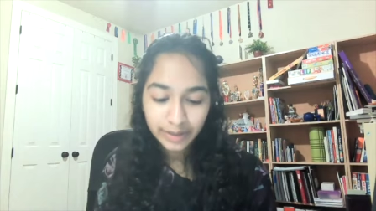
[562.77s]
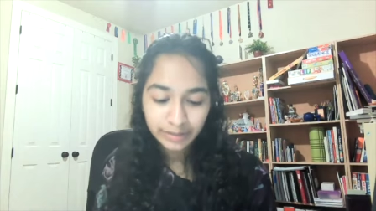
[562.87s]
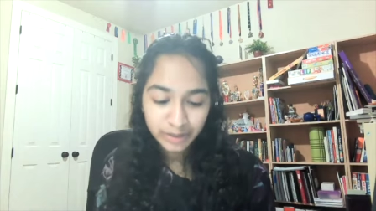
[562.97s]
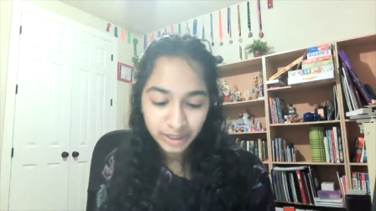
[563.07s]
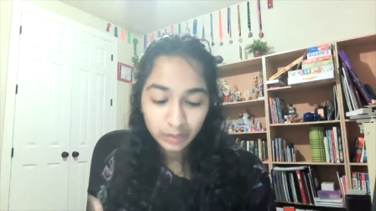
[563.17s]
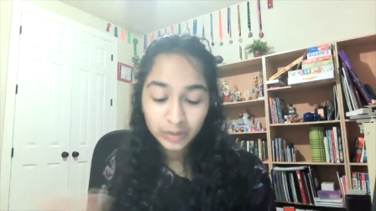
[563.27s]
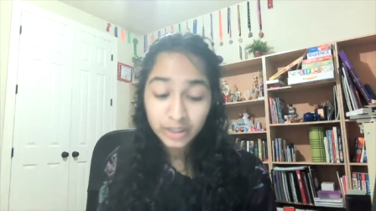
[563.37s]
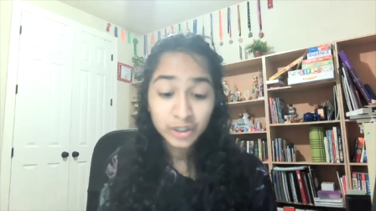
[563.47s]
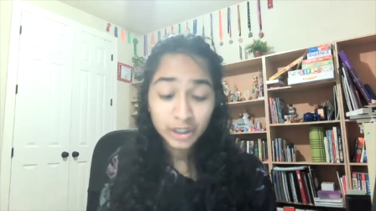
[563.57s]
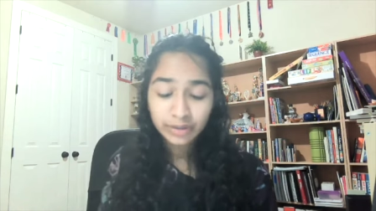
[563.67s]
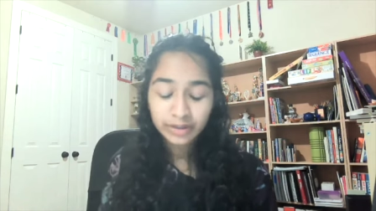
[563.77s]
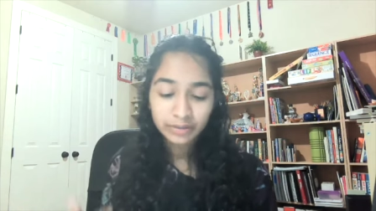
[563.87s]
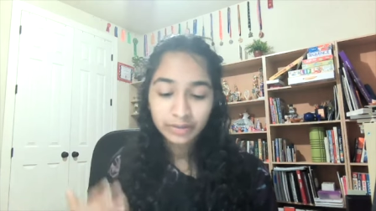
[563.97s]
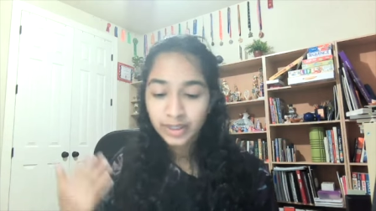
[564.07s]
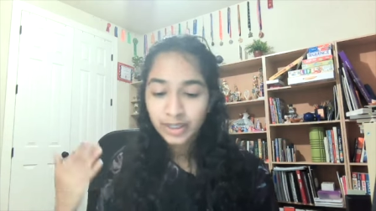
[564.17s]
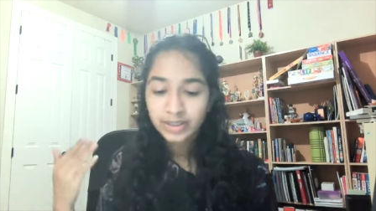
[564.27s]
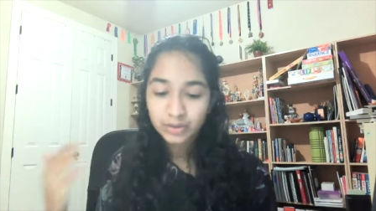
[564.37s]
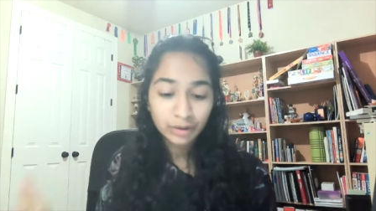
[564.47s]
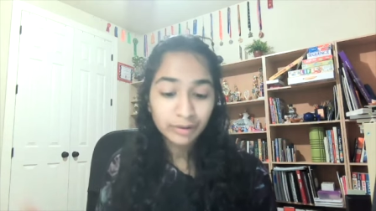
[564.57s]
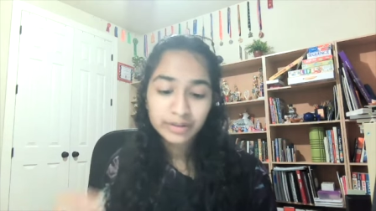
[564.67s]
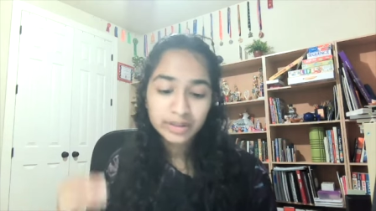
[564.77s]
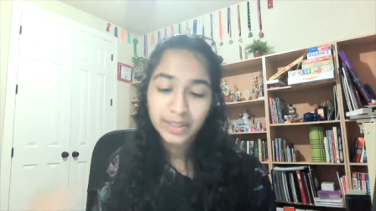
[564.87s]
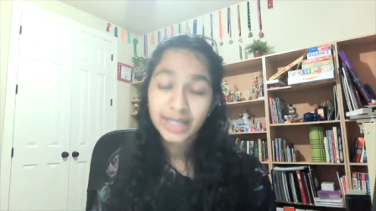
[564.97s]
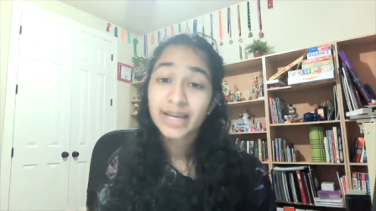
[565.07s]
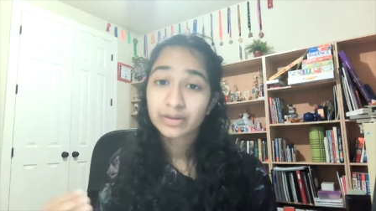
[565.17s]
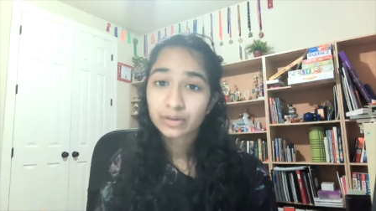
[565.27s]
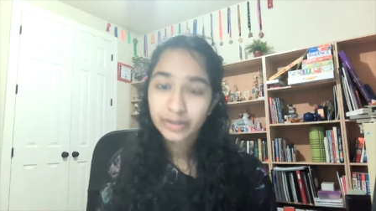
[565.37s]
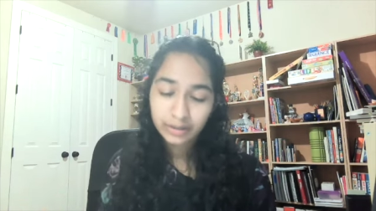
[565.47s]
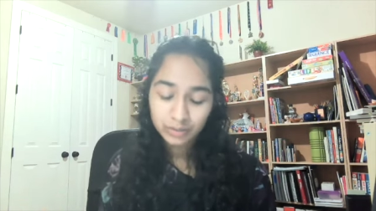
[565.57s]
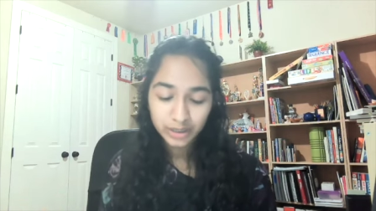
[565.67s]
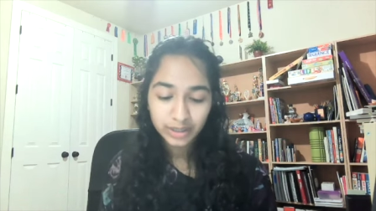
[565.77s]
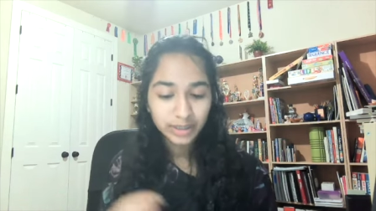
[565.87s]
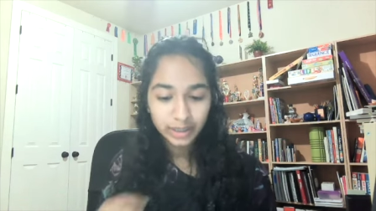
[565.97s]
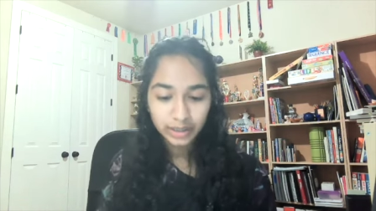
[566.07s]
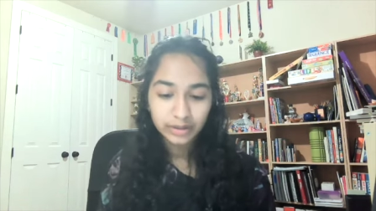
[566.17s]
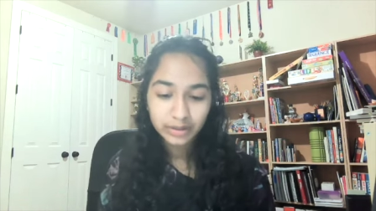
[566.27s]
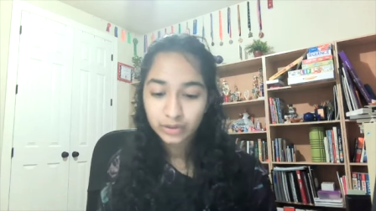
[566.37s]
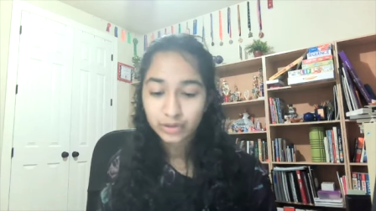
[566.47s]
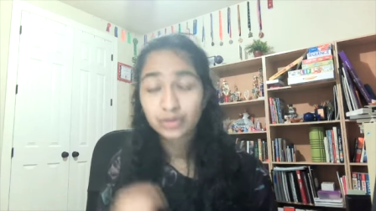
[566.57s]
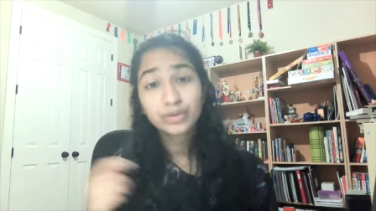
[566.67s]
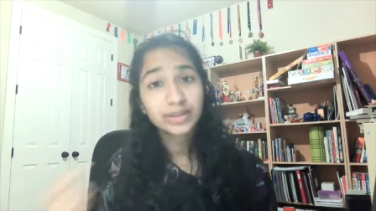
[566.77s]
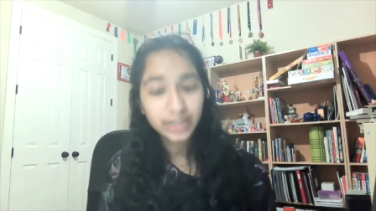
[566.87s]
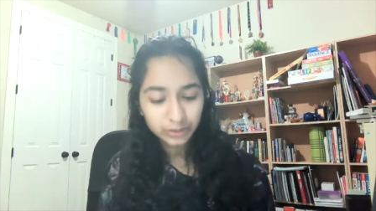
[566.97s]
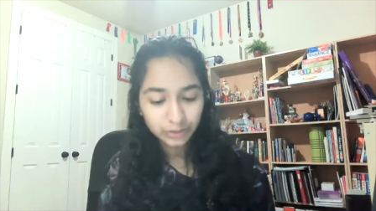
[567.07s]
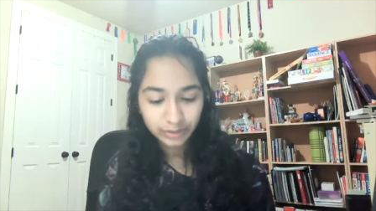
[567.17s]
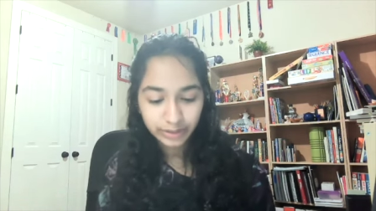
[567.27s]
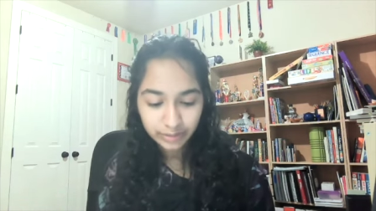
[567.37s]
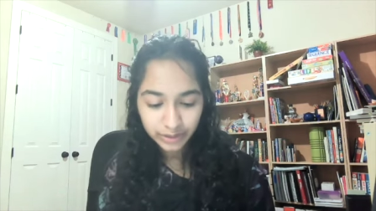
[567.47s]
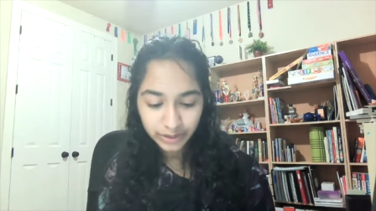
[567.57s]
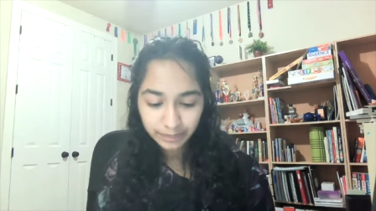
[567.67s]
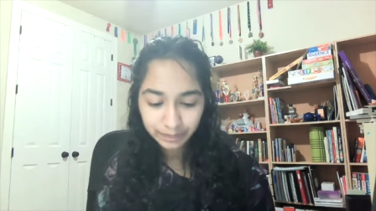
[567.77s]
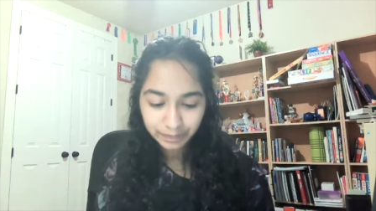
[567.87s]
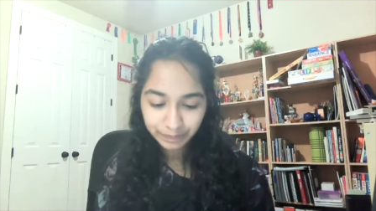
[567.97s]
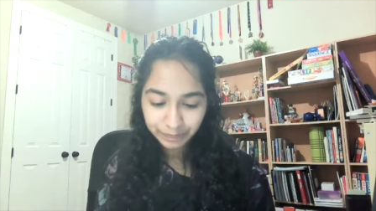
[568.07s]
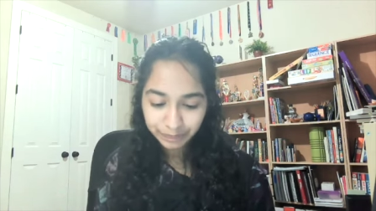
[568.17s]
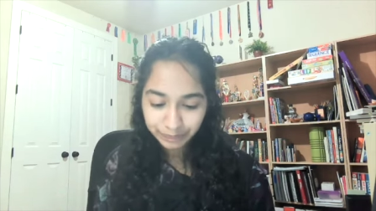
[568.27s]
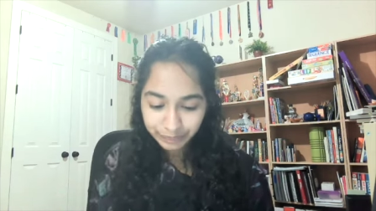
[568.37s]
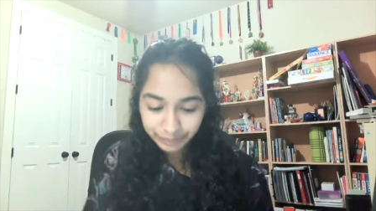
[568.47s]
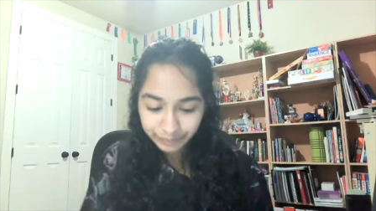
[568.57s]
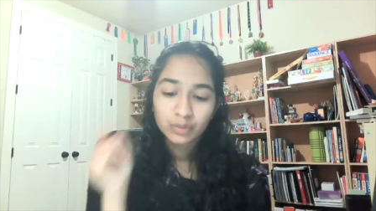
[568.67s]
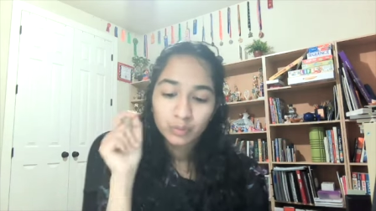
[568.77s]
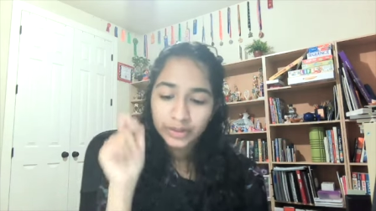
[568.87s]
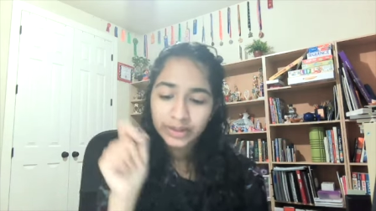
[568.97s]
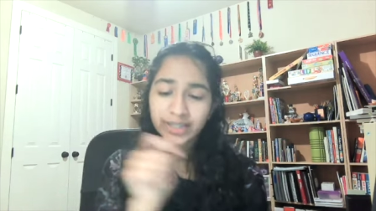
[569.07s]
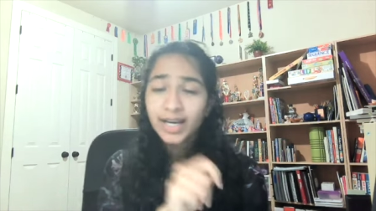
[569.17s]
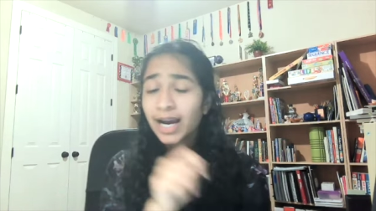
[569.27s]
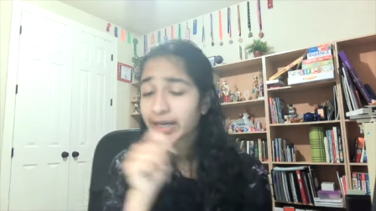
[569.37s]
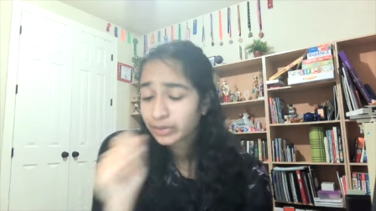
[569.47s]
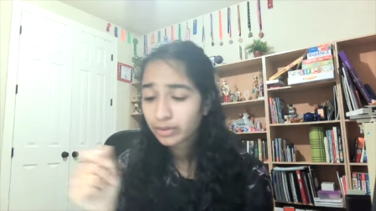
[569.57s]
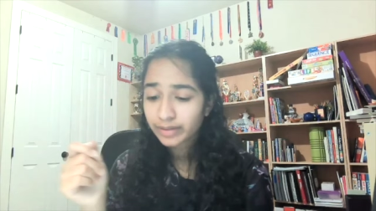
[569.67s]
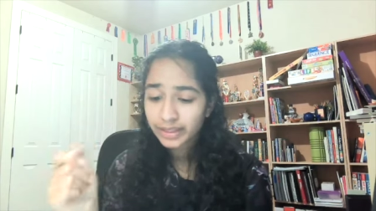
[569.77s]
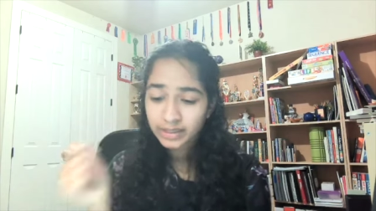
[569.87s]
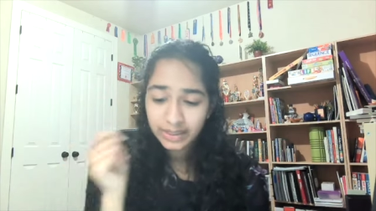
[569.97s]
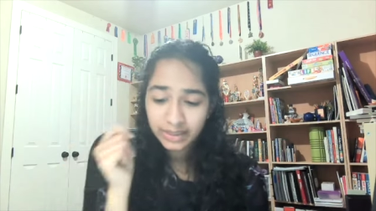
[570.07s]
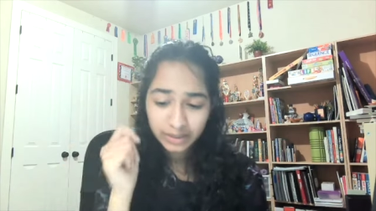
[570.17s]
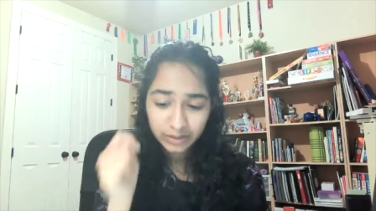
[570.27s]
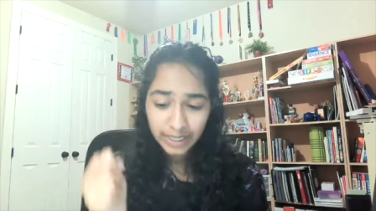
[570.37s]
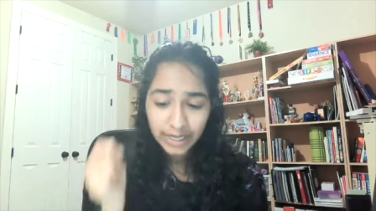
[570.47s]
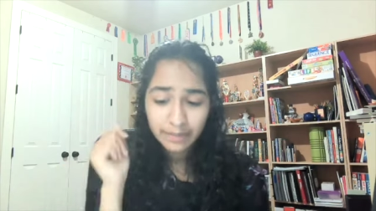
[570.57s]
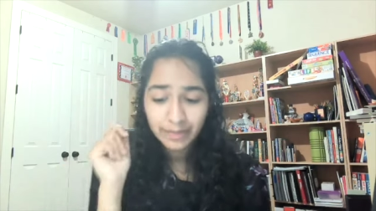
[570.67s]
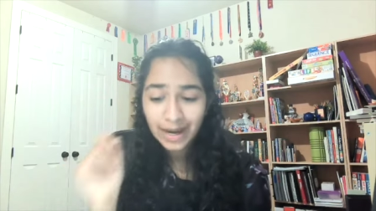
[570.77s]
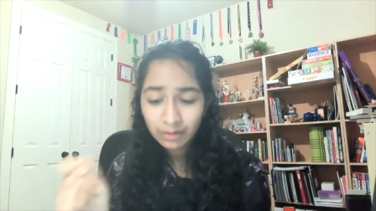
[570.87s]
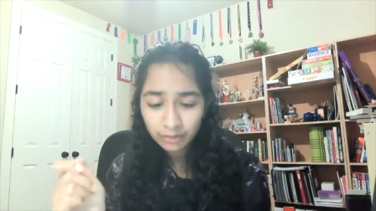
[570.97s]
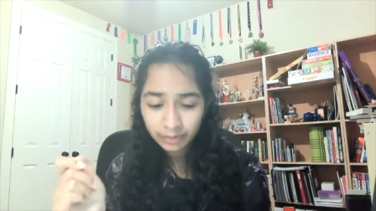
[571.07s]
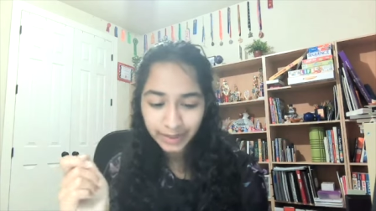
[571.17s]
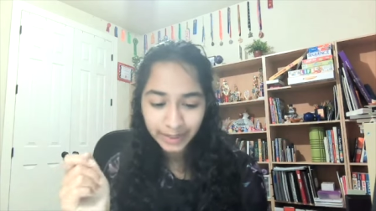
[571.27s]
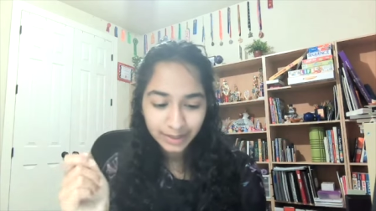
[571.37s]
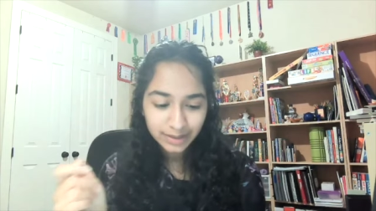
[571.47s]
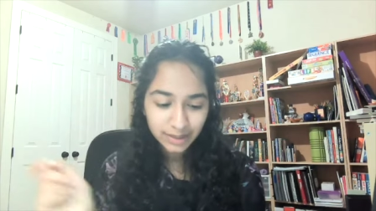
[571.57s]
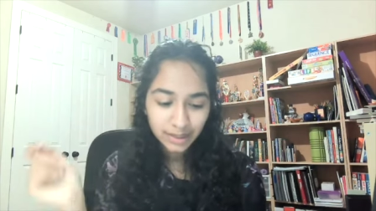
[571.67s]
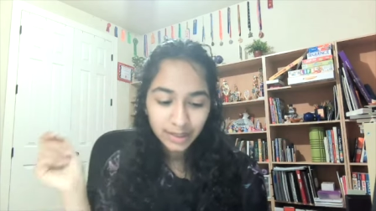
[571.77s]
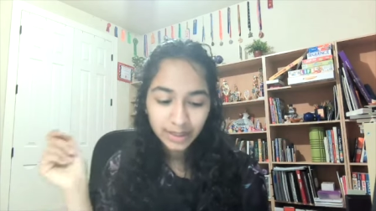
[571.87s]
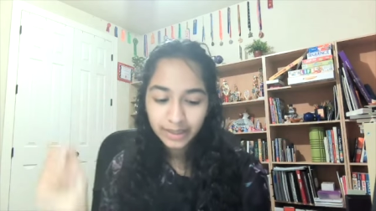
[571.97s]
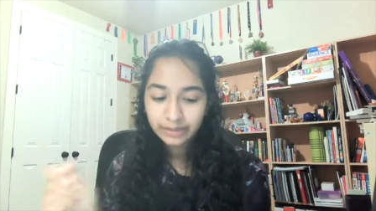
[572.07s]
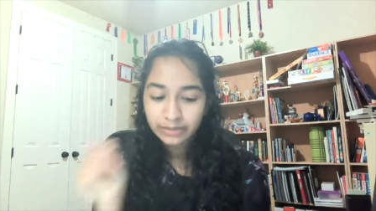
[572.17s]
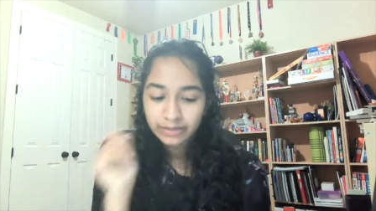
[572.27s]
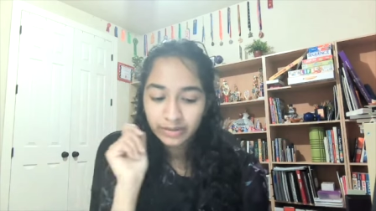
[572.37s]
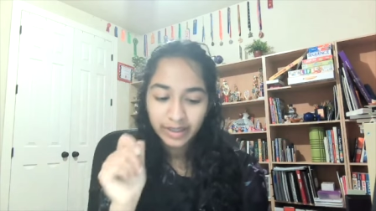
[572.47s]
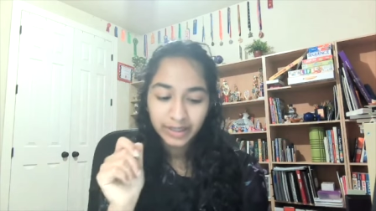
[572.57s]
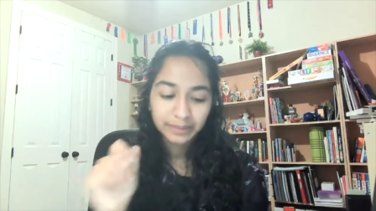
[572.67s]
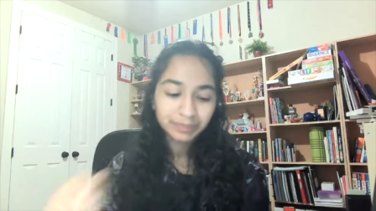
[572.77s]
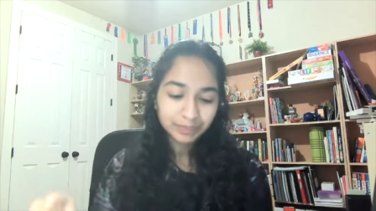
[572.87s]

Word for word: energy when the generator turns mechanical energy into electrical energy. With the hydroelectric dam power plant, here's the thing